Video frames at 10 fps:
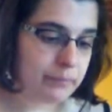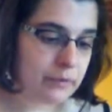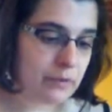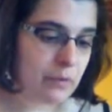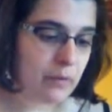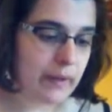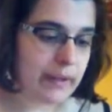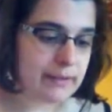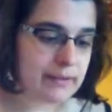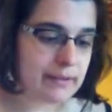So
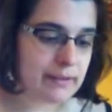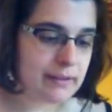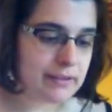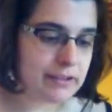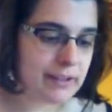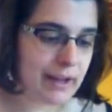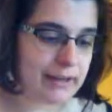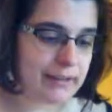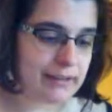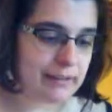she's got
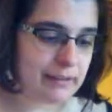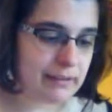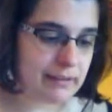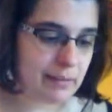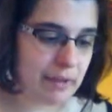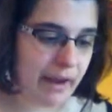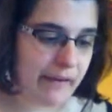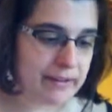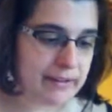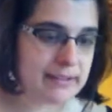some
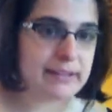characters